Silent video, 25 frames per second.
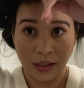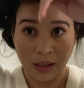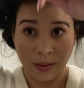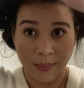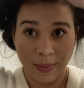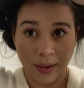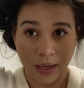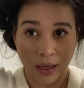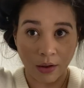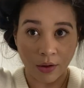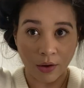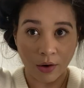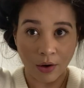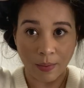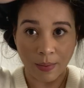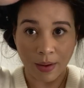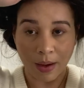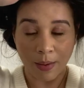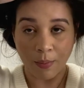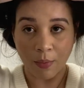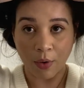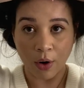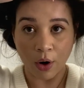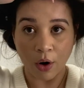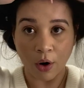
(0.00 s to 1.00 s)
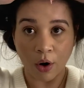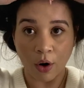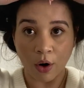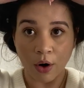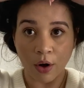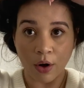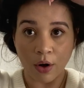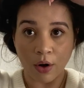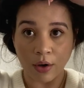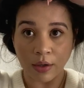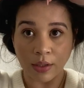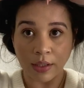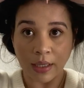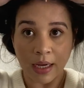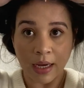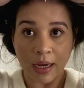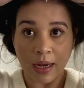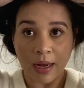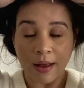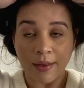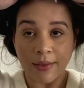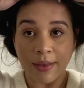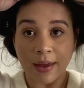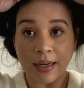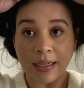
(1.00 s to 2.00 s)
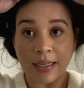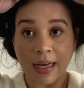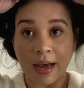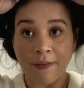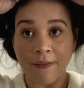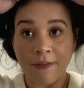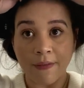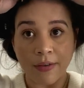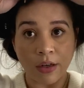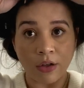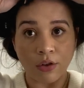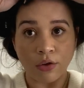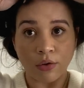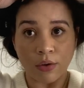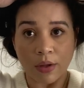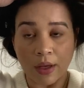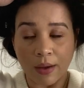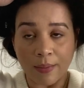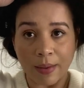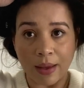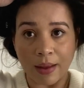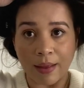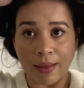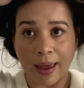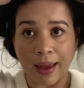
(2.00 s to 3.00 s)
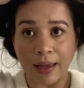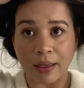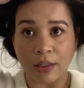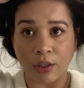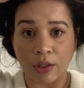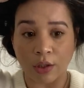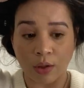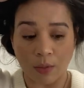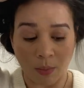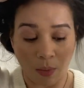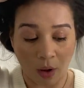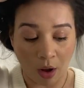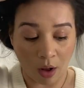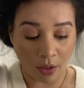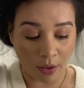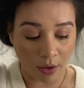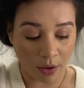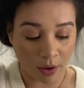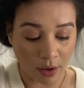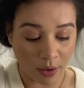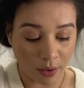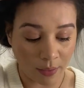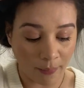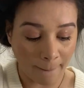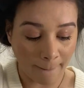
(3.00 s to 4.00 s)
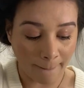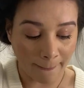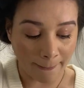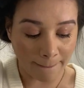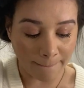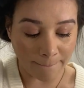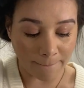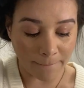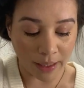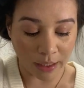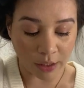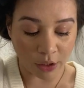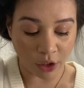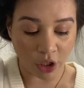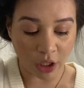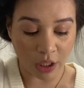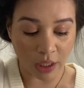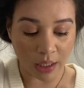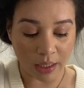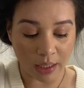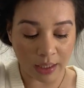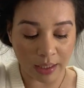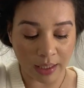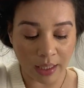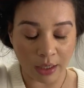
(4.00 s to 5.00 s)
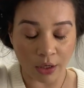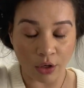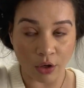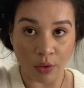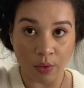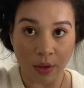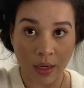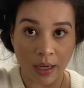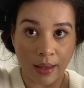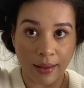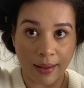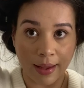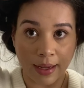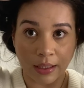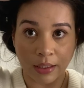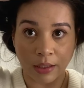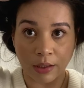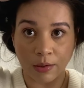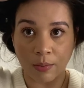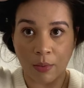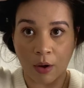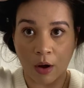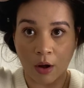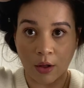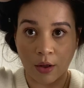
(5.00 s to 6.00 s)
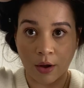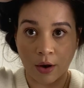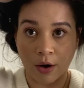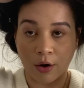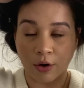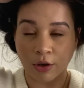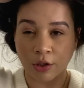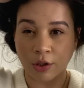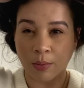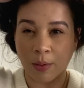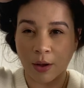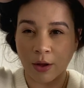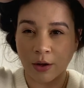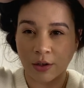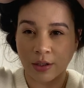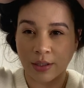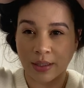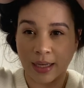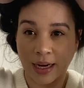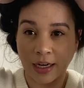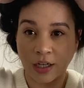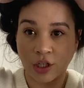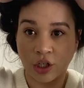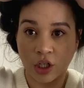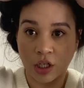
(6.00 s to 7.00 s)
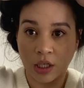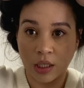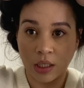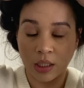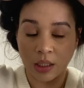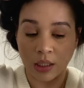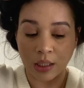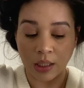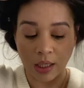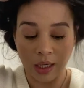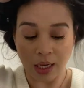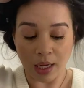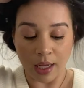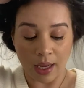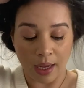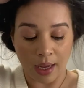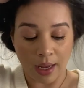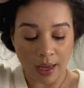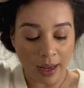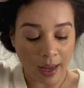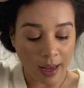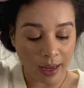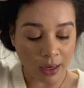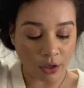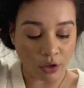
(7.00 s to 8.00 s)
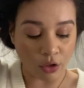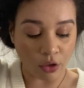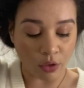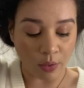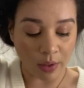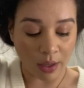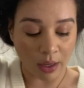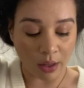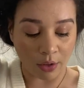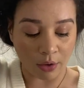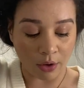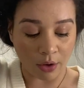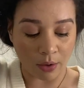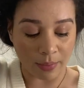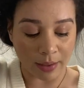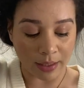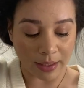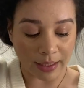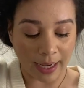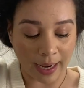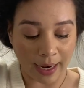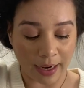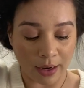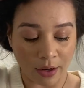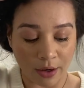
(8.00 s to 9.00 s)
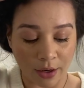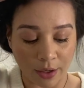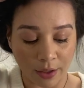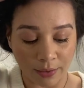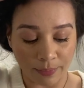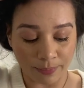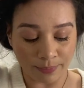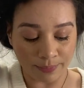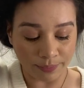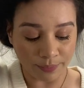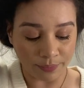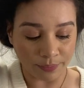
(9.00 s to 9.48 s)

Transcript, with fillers: to be a little bit more curled, then definitely do them in like smaller bunches and do it in like smaller or smaller sections and do it a little bit tighter.